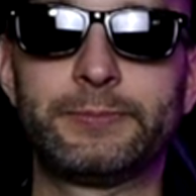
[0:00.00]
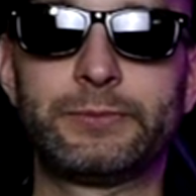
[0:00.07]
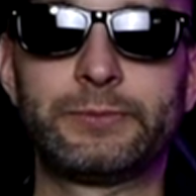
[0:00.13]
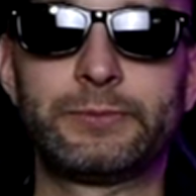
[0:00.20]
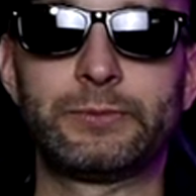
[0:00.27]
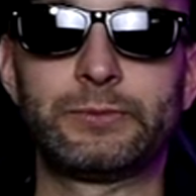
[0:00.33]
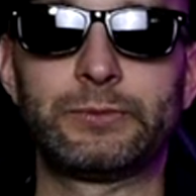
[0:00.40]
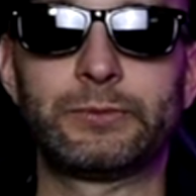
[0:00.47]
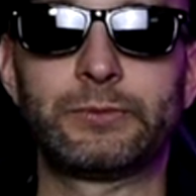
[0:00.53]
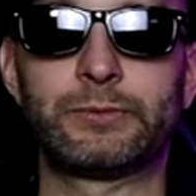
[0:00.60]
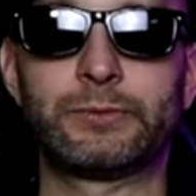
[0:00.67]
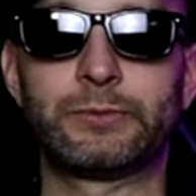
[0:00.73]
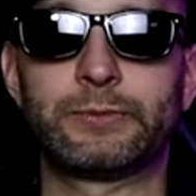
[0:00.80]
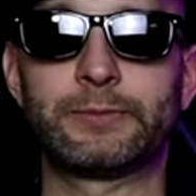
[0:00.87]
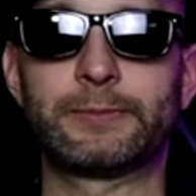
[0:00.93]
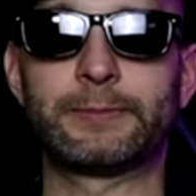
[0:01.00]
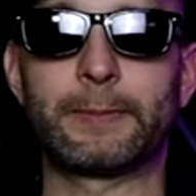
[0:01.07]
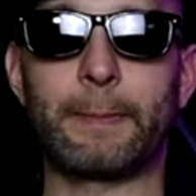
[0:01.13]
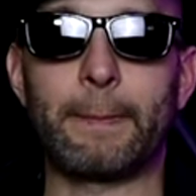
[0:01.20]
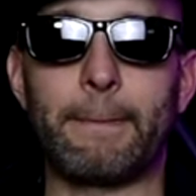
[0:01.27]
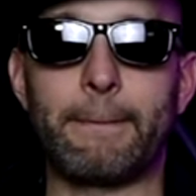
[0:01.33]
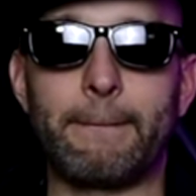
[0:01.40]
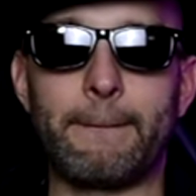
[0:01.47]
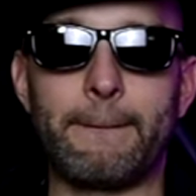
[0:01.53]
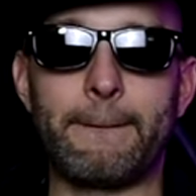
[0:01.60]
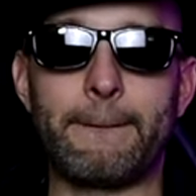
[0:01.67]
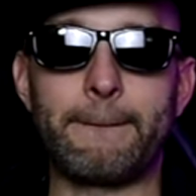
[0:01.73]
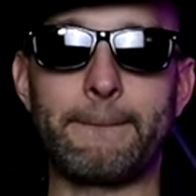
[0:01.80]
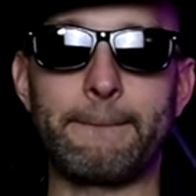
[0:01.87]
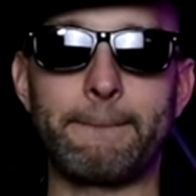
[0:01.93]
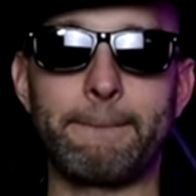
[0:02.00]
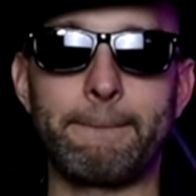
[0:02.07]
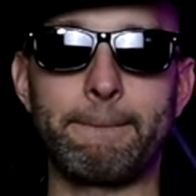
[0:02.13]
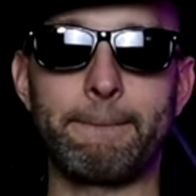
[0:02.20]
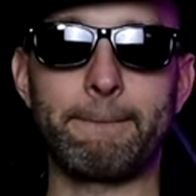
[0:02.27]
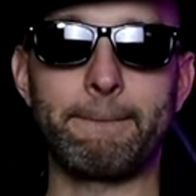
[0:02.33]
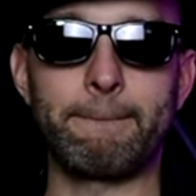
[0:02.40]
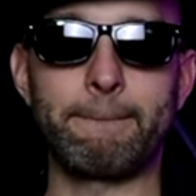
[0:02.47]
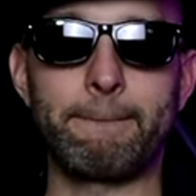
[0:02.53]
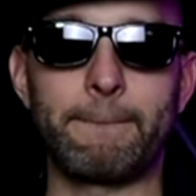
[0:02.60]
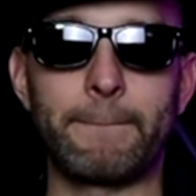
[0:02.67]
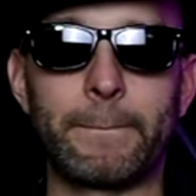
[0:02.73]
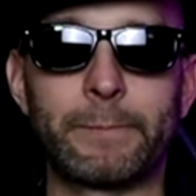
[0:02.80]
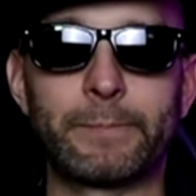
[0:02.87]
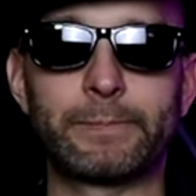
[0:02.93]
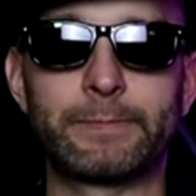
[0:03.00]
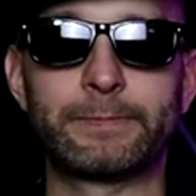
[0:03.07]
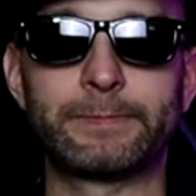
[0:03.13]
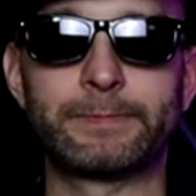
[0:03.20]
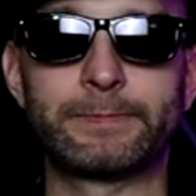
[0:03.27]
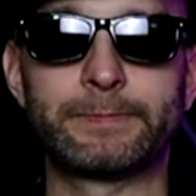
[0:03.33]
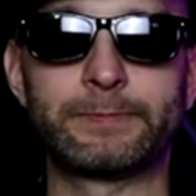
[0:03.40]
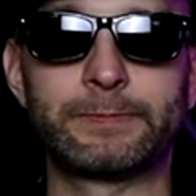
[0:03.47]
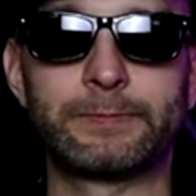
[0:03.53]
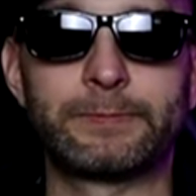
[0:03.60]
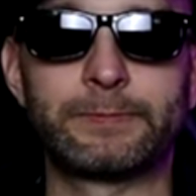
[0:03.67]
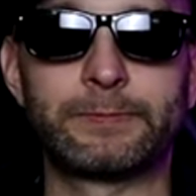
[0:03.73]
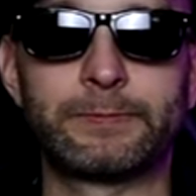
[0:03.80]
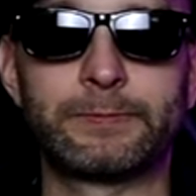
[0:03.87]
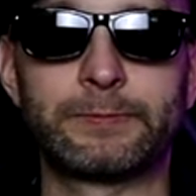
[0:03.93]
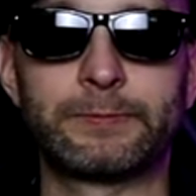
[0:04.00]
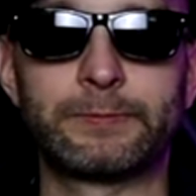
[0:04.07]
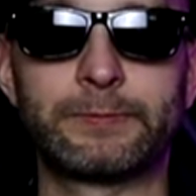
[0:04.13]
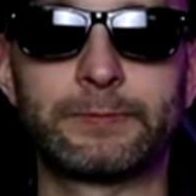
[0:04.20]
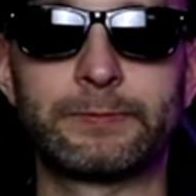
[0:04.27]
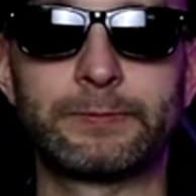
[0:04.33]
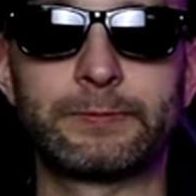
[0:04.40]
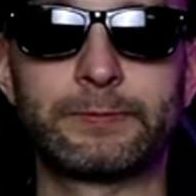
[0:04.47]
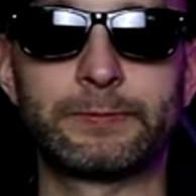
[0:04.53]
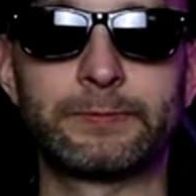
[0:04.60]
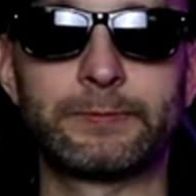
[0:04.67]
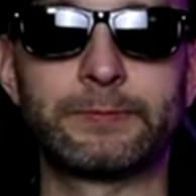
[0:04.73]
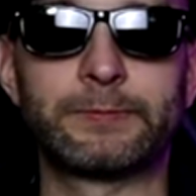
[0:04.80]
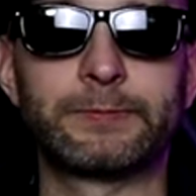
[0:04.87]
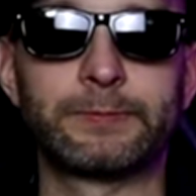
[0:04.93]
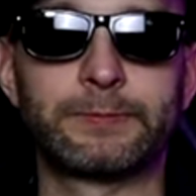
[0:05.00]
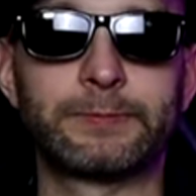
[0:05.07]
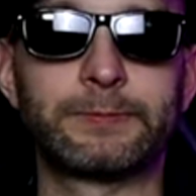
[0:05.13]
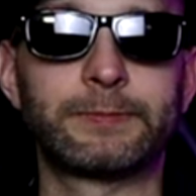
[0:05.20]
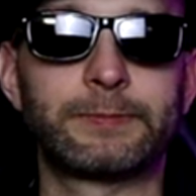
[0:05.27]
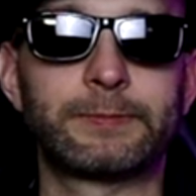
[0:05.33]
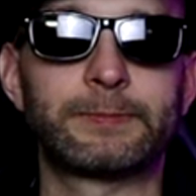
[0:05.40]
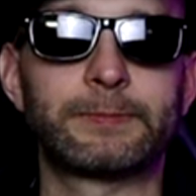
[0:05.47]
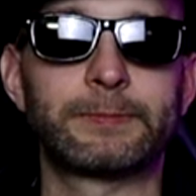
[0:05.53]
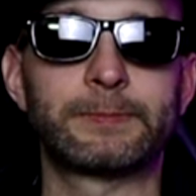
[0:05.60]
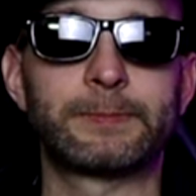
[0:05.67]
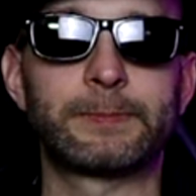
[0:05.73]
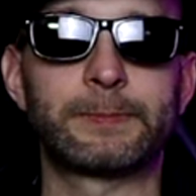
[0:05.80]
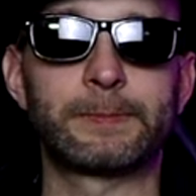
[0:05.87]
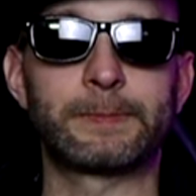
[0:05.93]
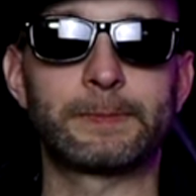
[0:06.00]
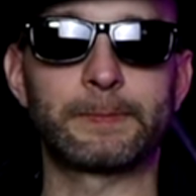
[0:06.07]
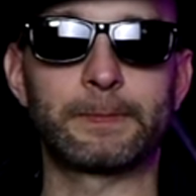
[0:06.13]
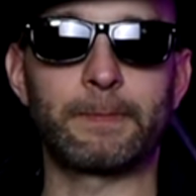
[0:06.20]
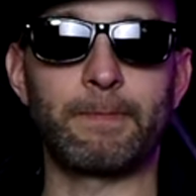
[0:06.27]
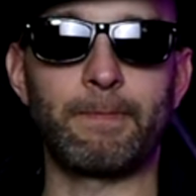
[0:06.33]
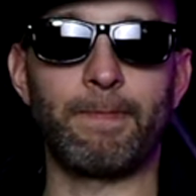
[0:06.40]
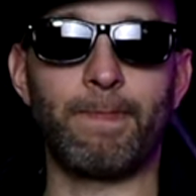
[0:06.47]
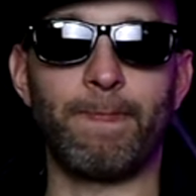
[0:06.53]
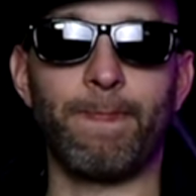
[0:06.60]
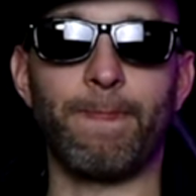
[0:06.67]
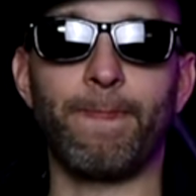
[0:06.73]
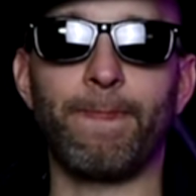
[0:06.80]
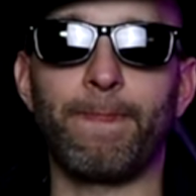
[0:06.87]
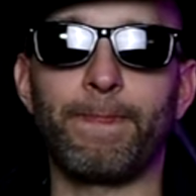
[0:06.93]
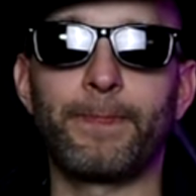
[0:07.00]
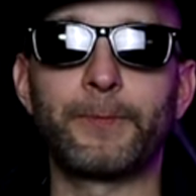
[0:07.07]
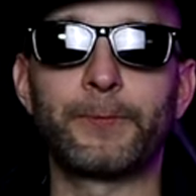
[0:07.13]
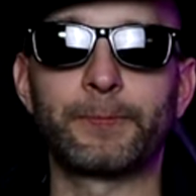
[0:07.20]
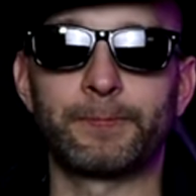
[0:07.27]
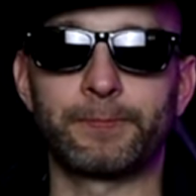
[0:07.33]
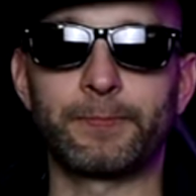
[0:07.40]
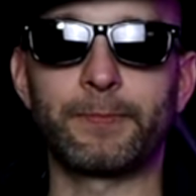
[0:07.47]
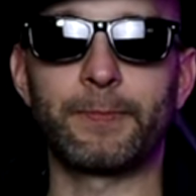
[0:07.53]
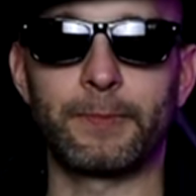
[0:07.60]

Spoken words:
This person isn't speaking.